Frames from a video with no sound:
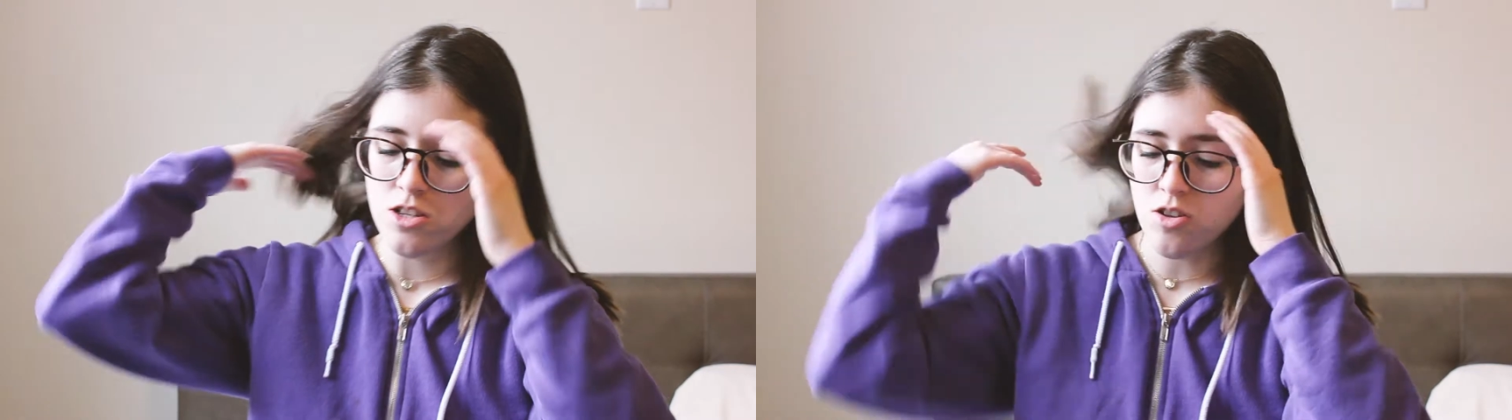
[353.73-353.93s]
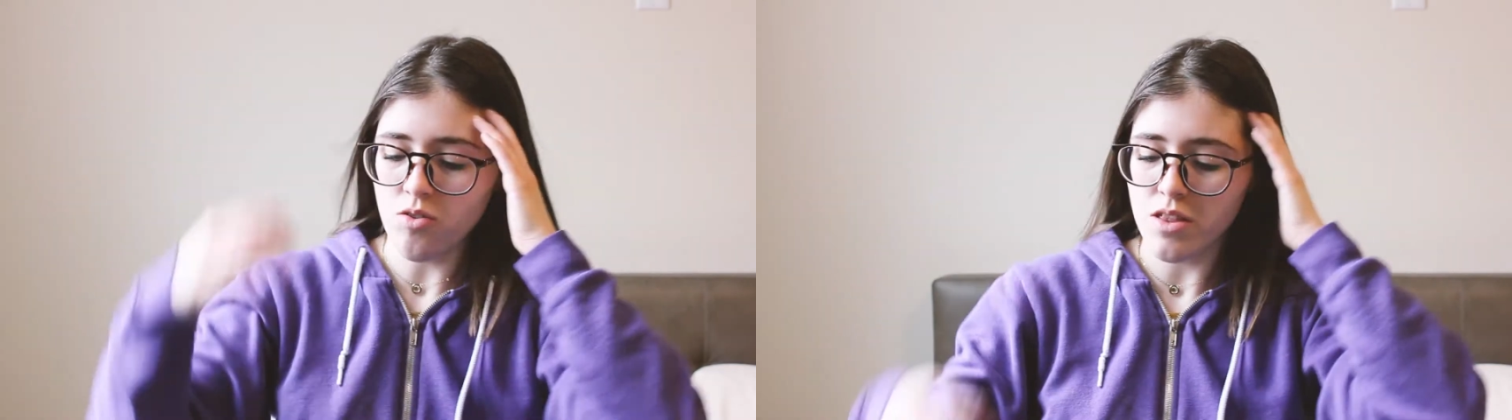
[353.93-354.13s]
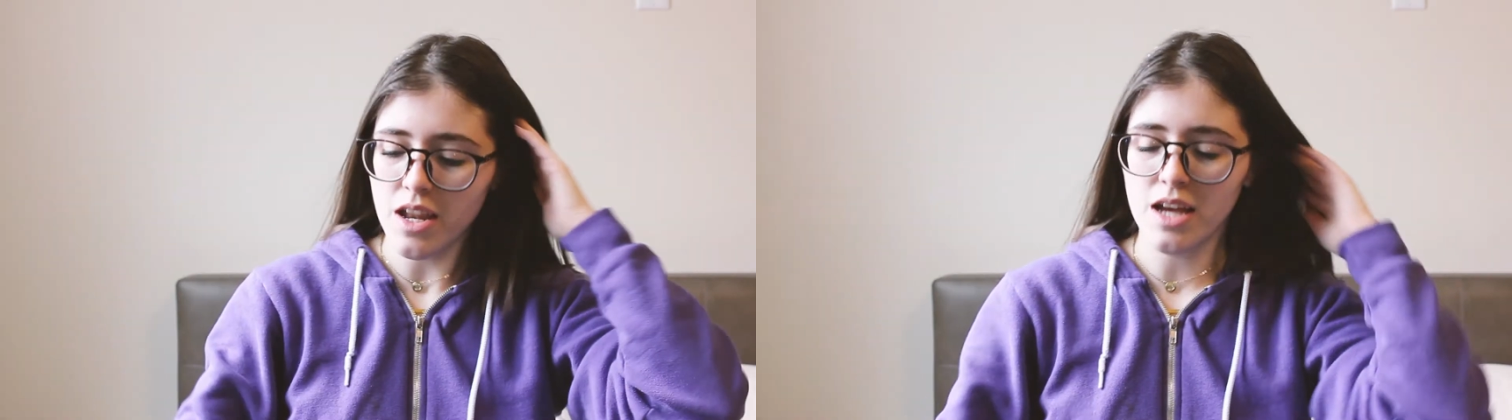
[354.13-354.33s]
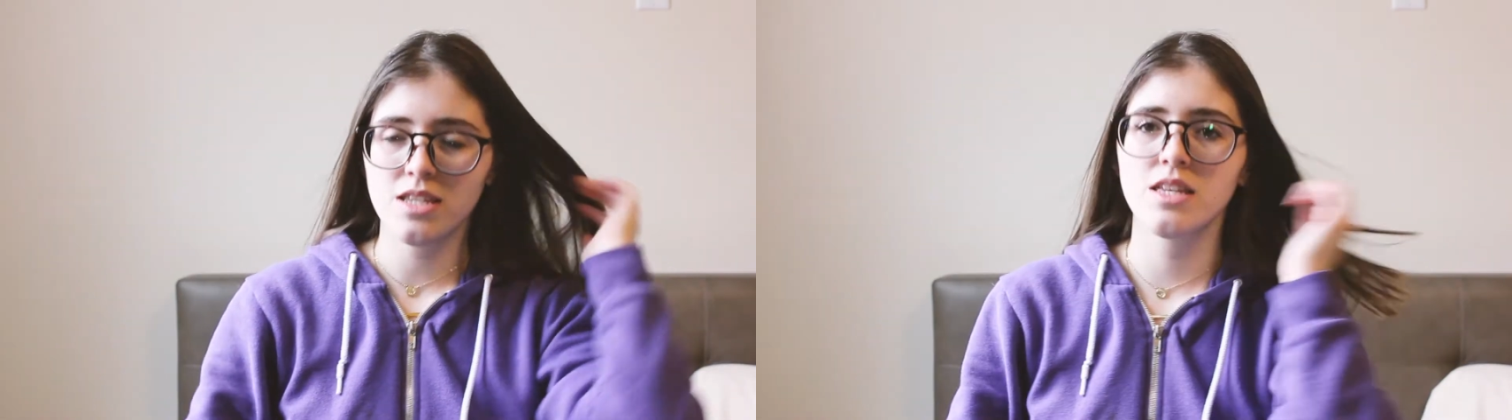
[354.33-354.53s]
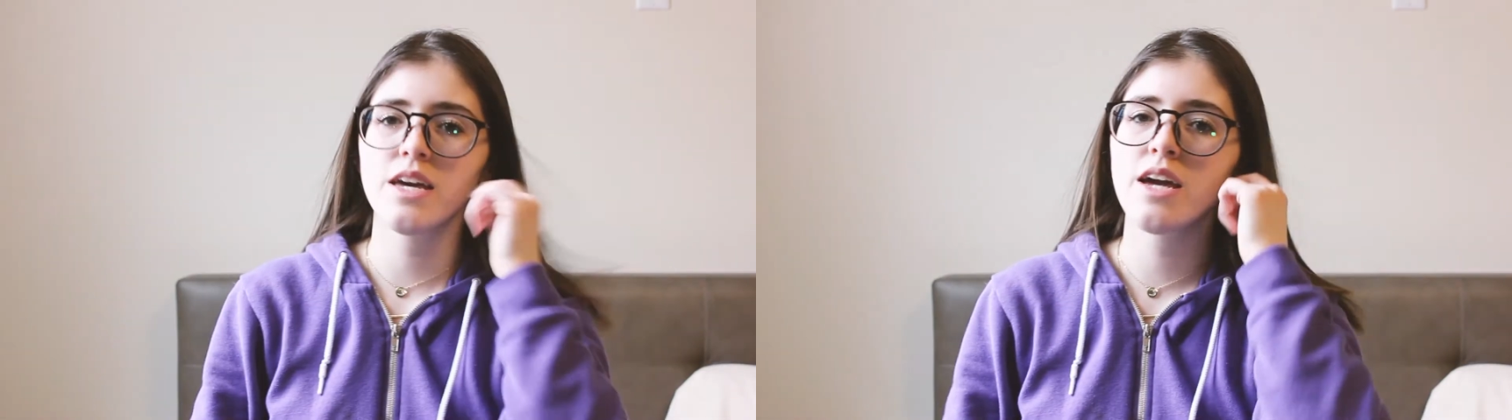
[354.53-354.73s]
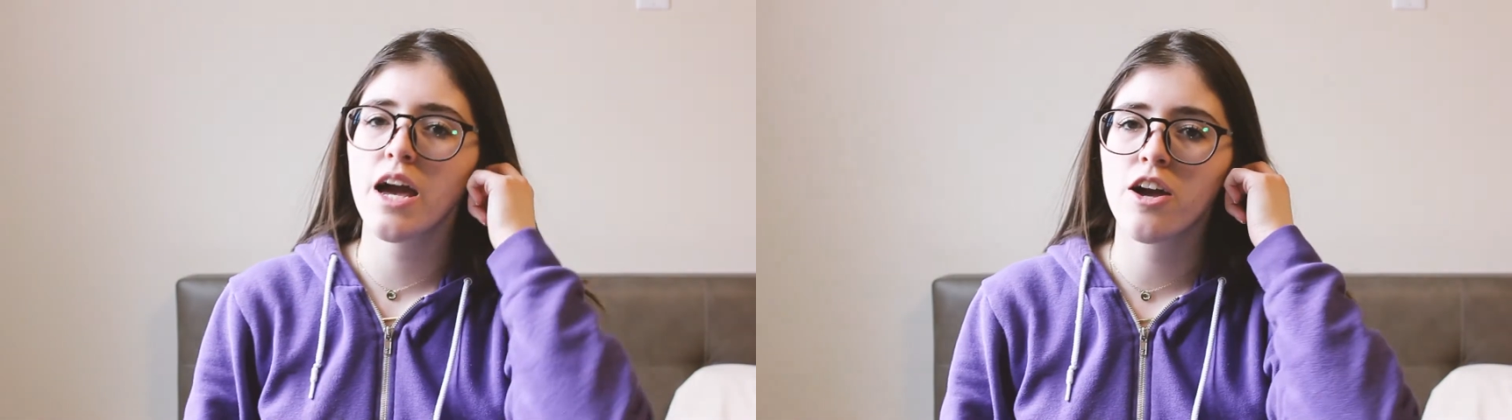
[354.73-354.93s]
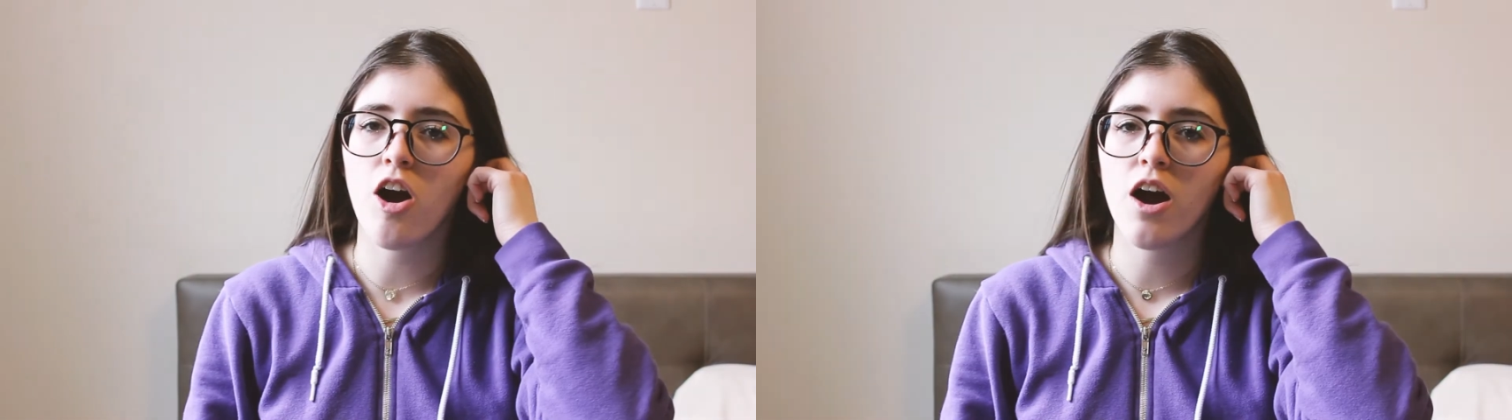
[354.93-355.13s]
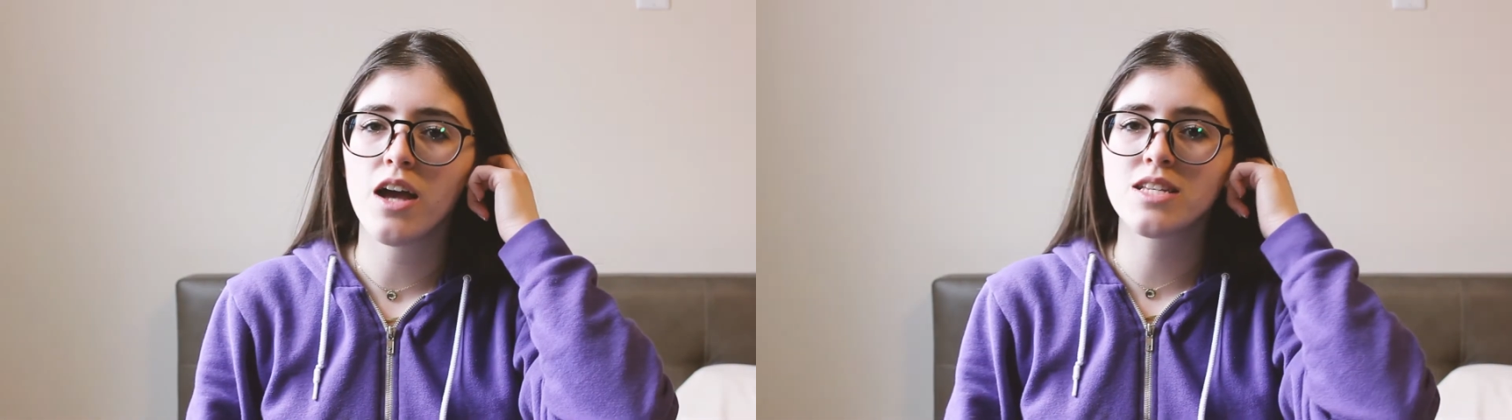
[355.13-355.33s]
So the next thing I
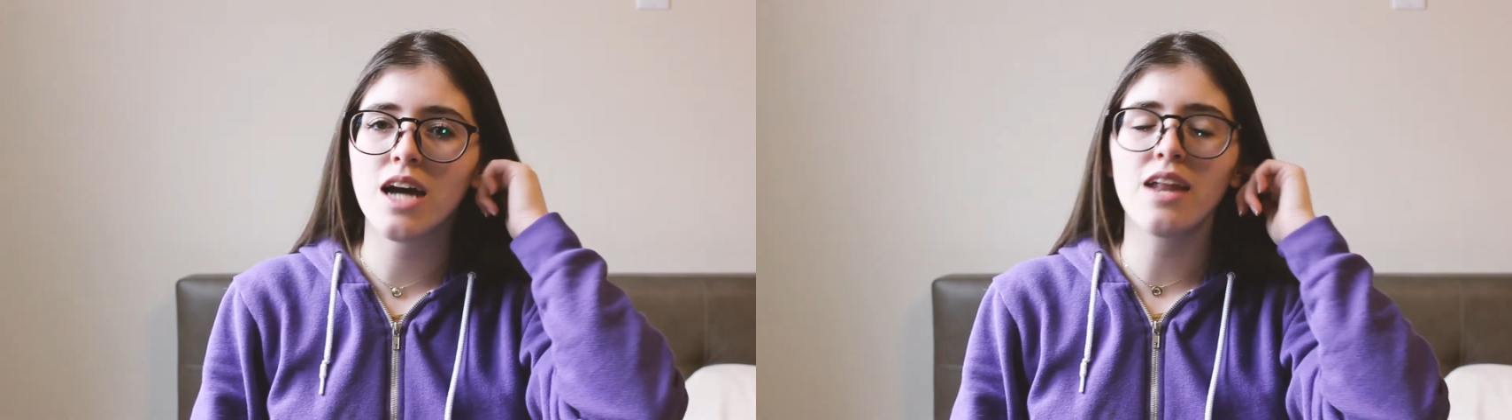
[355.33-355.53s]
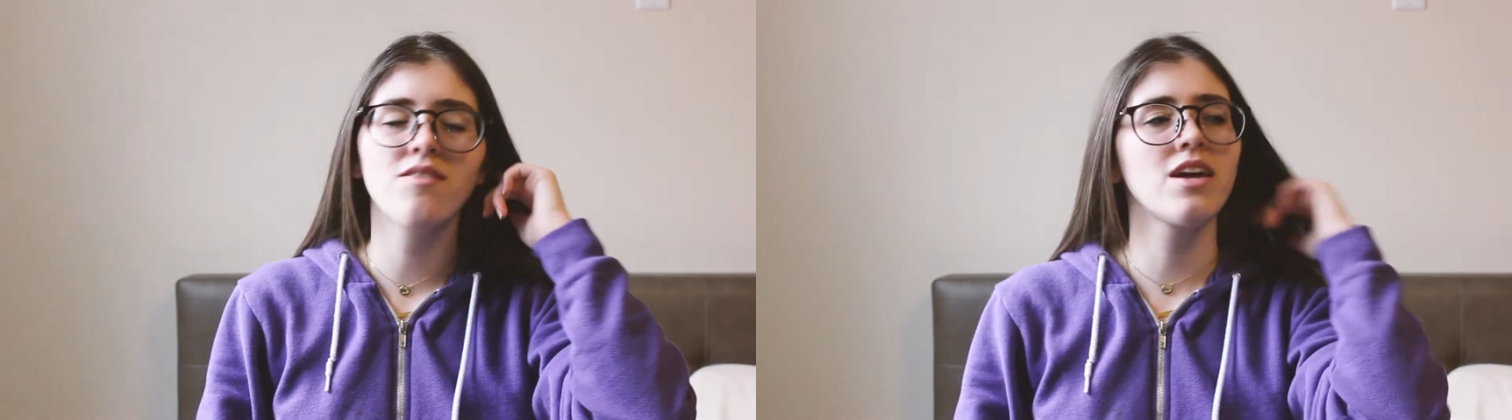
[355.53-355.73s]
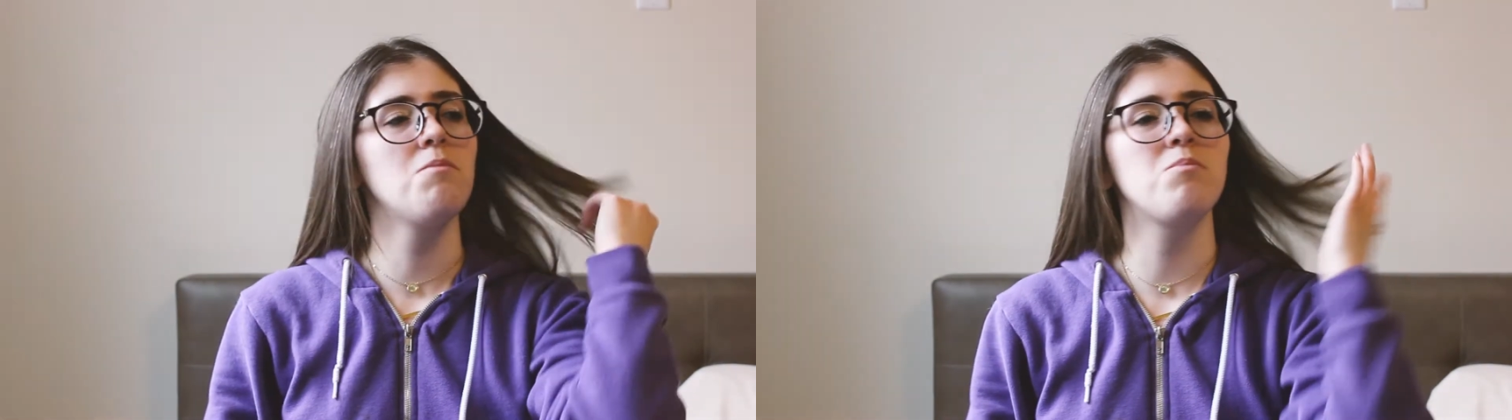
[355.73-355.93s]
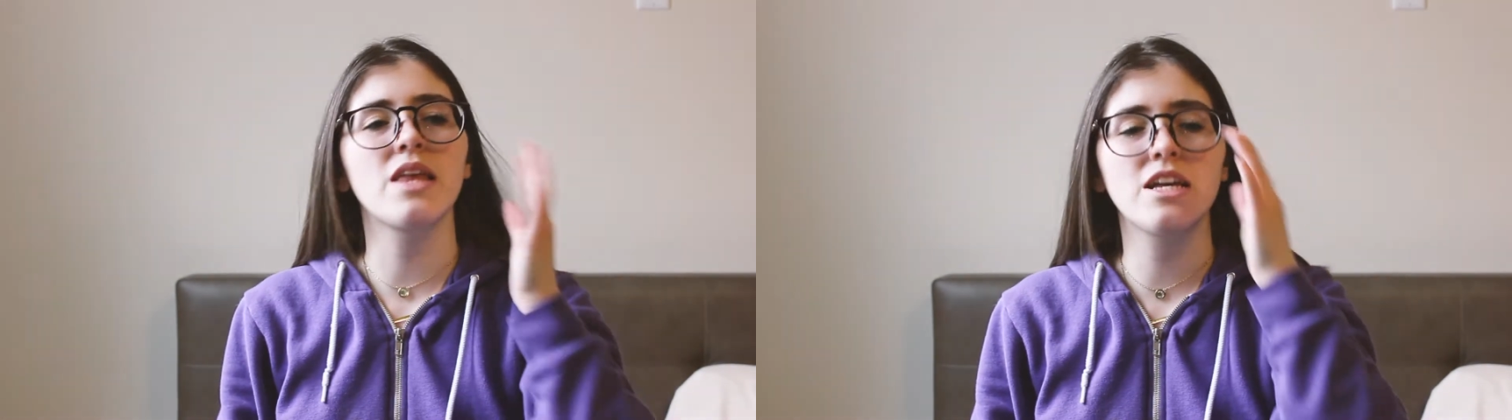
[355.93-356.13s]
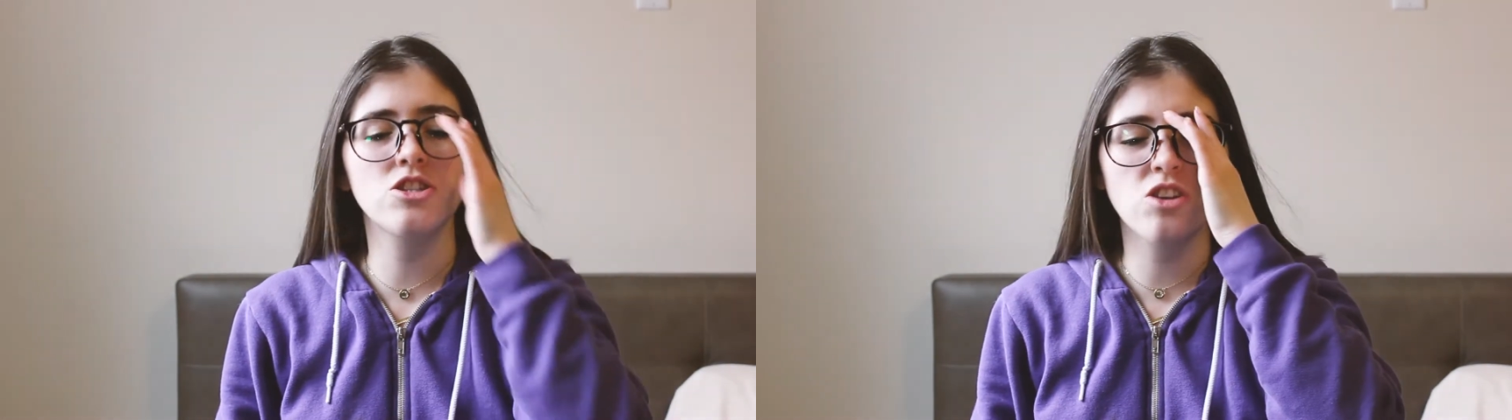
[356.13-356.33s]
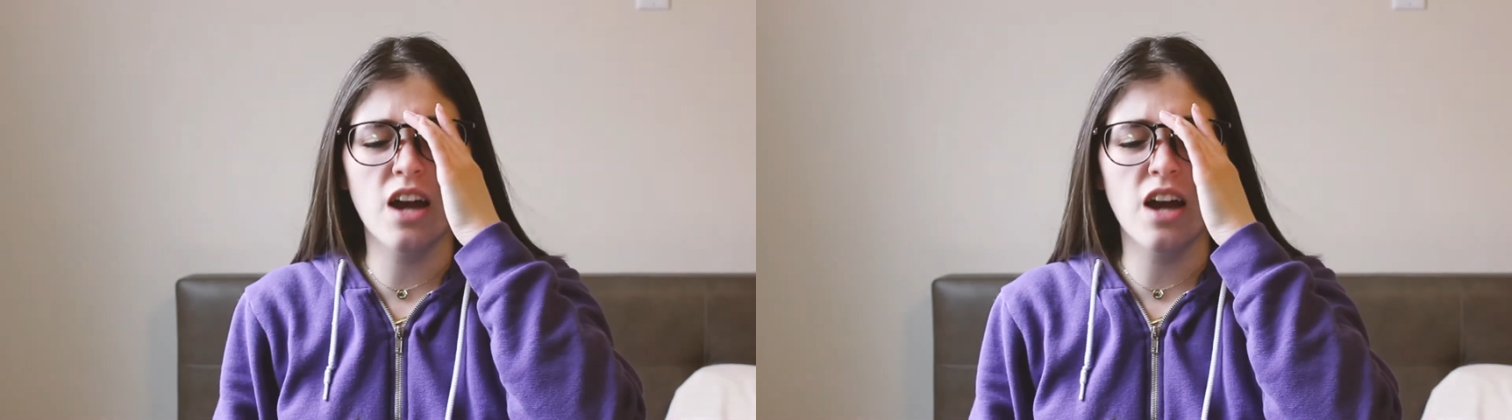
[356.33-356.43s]
got is kind of like a blazer,